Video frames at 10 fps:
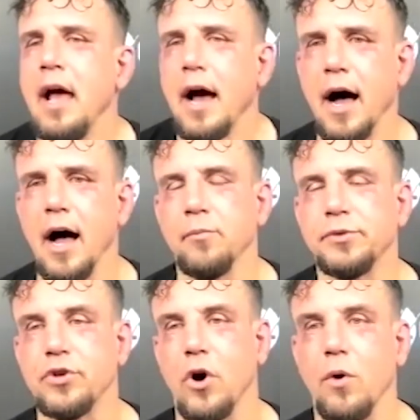Um, okay.
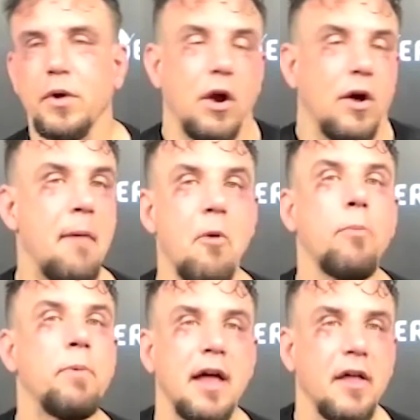So, you know, I'm
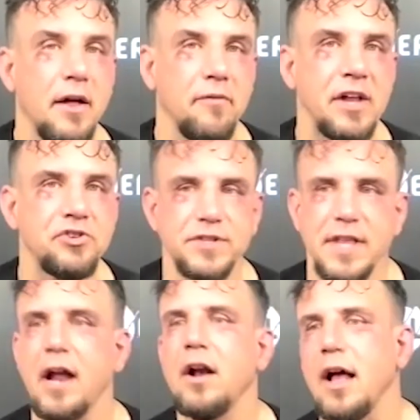open to adventures
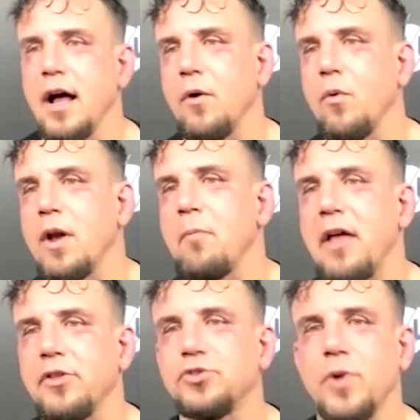there. Uh, one of my
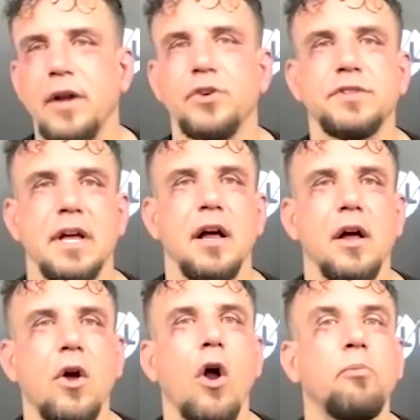other trainers, uh,
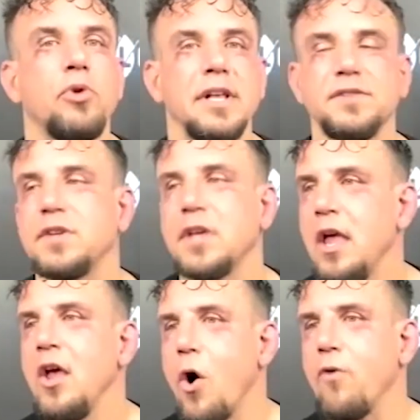Carl Prince
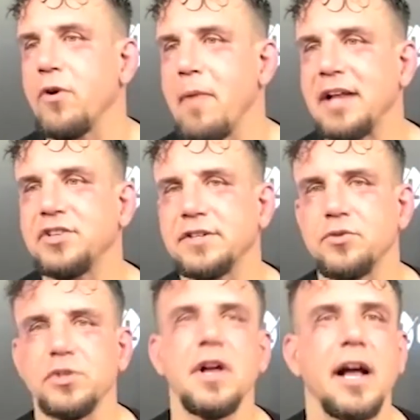over in Manchester,
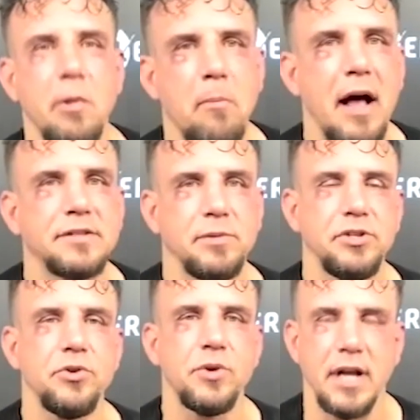we're talking about possibly
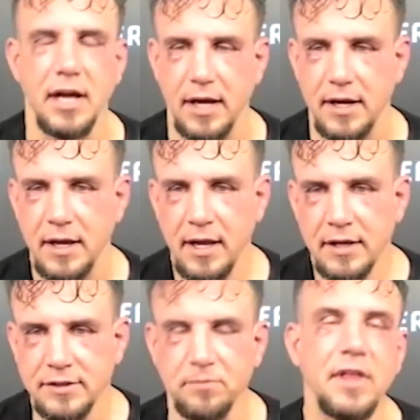doing uh,
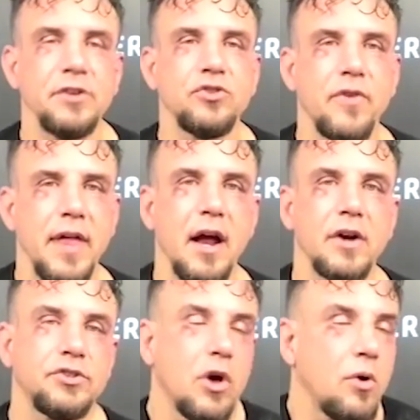some things over there.
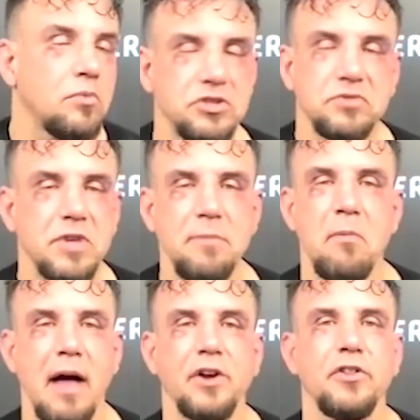So just keeping
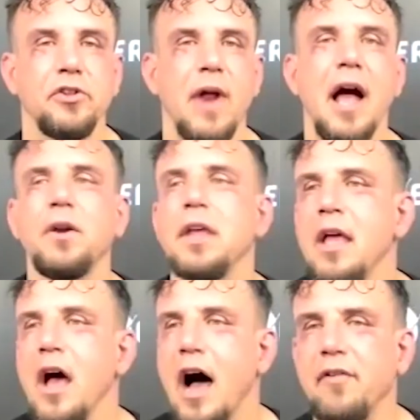my ear to the ground.
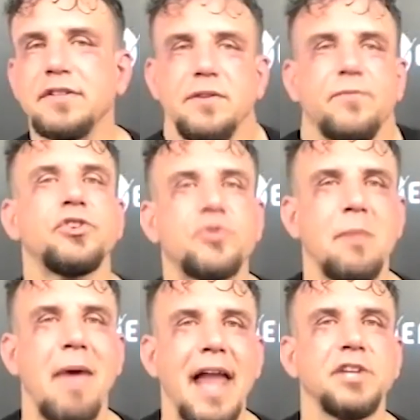Obviously, first
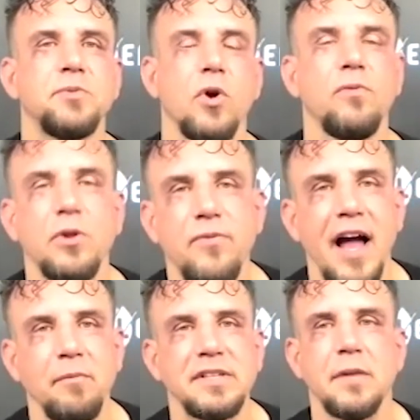round management, hopefully, will
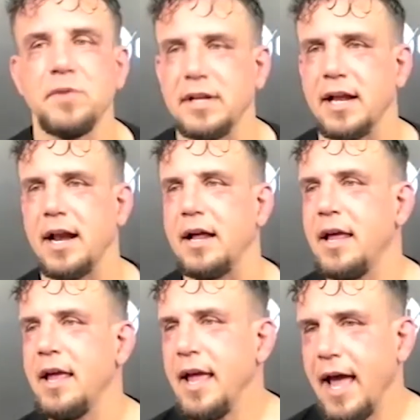find me something. Uh,
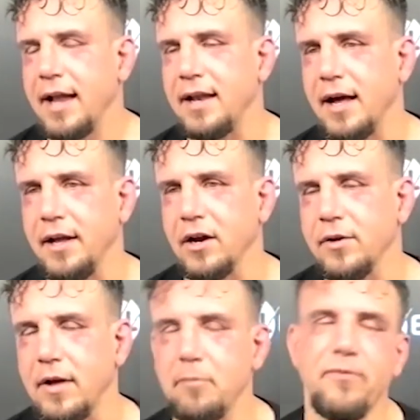and, uh, you
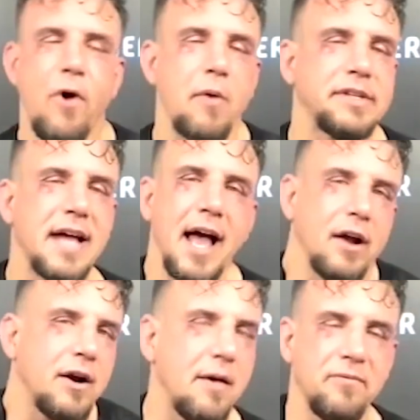know, before I
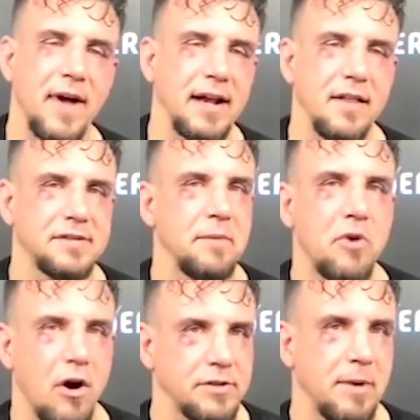retire, I'm fighting on the same
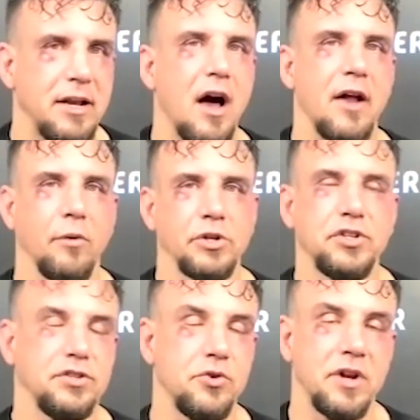card as my daughter, which
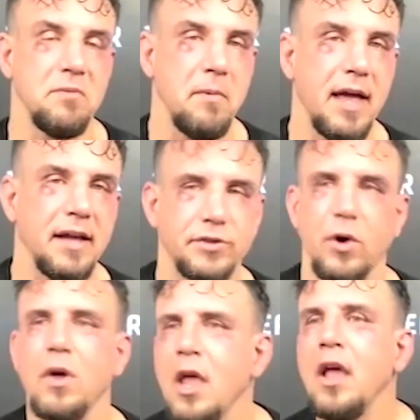she's doing MMA.
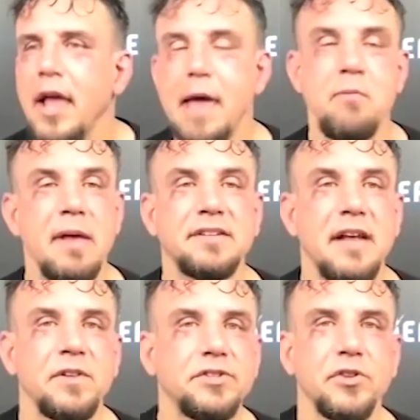So MMA is
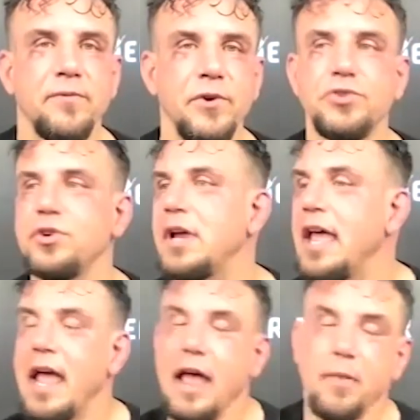definitely still in the future
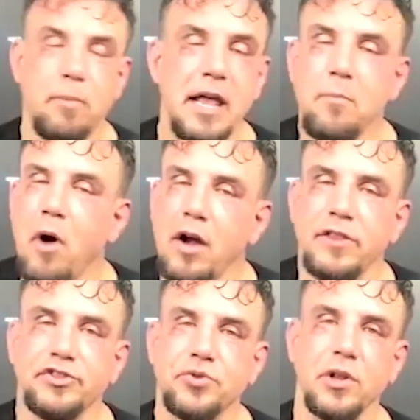being a part of
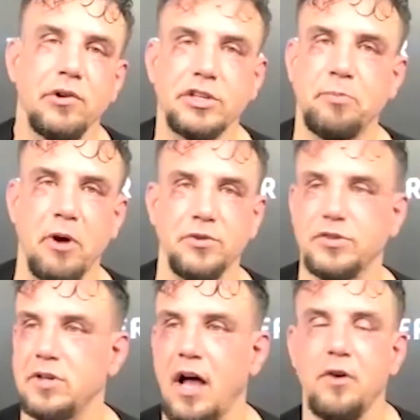this Triller experience
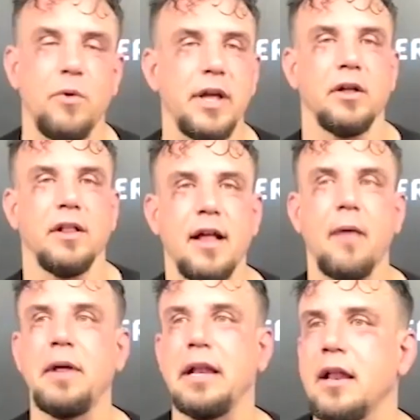is unreal. I
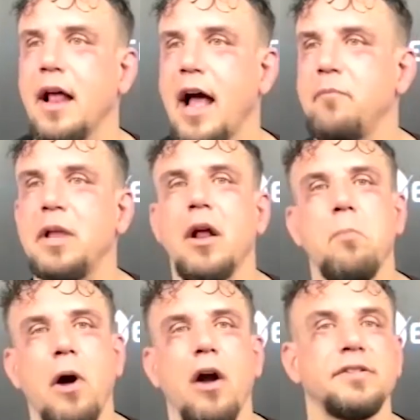mean, I've been a
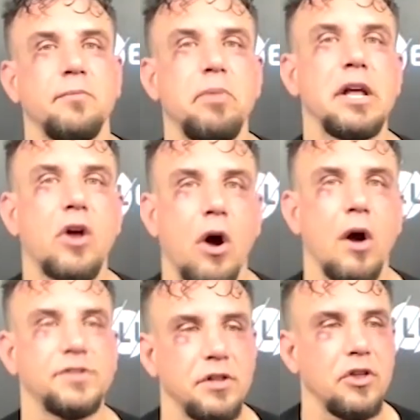part of some big
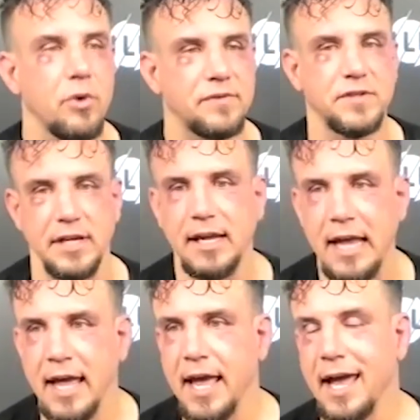cards in the UFC,
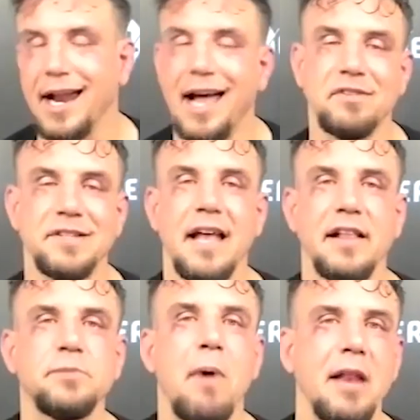and I have to say
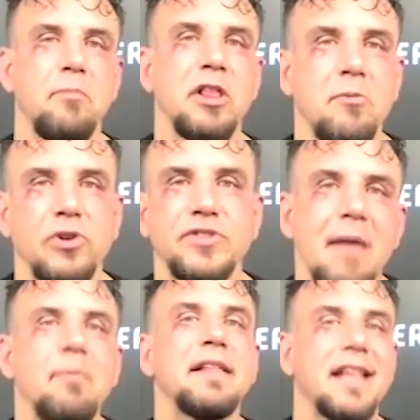this might have been the most
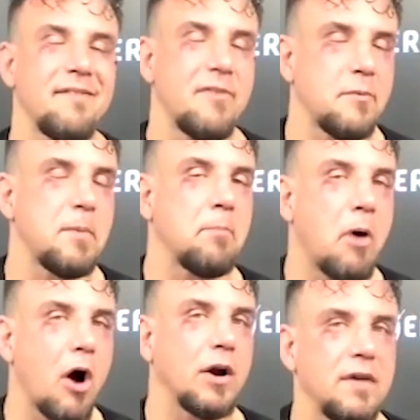epic thing I've ever been a
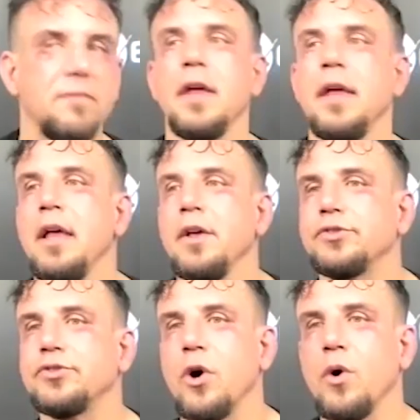part of.
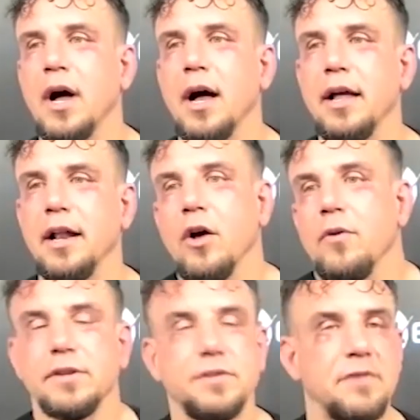So uh, you
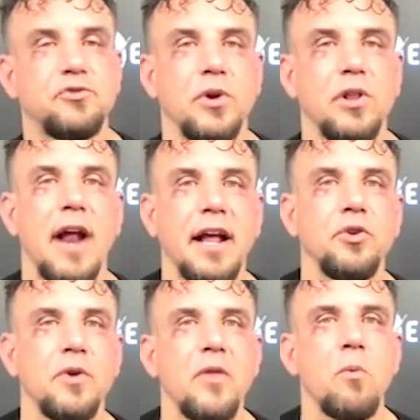know, see if Triller I could do
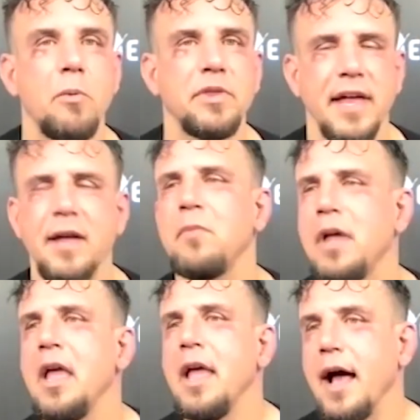another one with them,
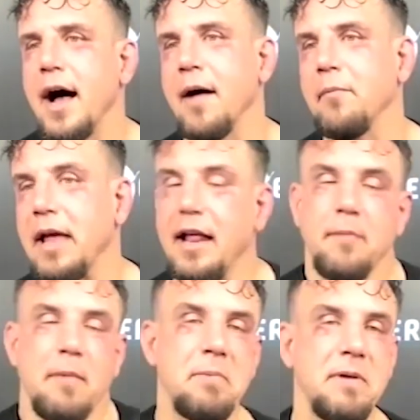um, and,
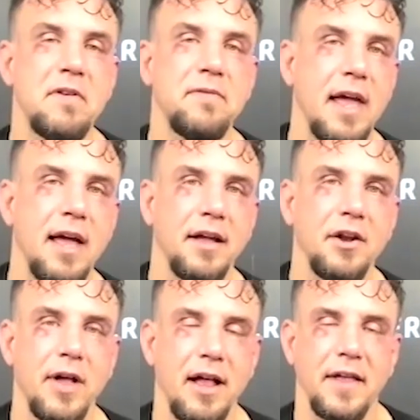maybe even if they, uh, you
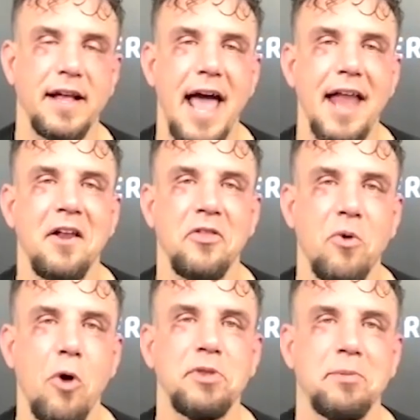know, hell, they can add another
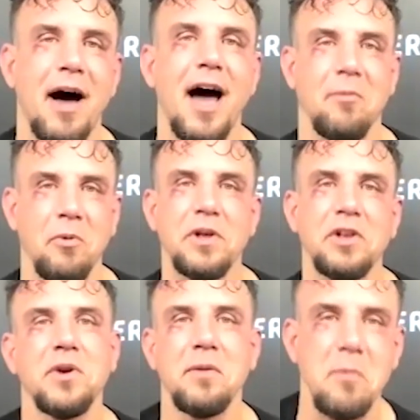rope at the bottom, and we could
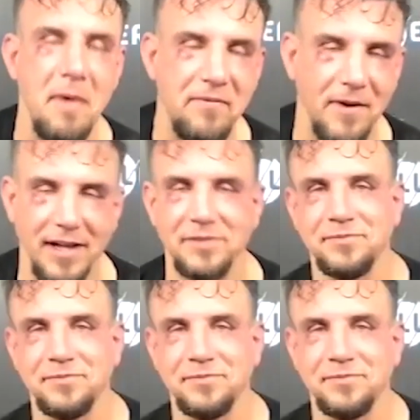do an MMA fight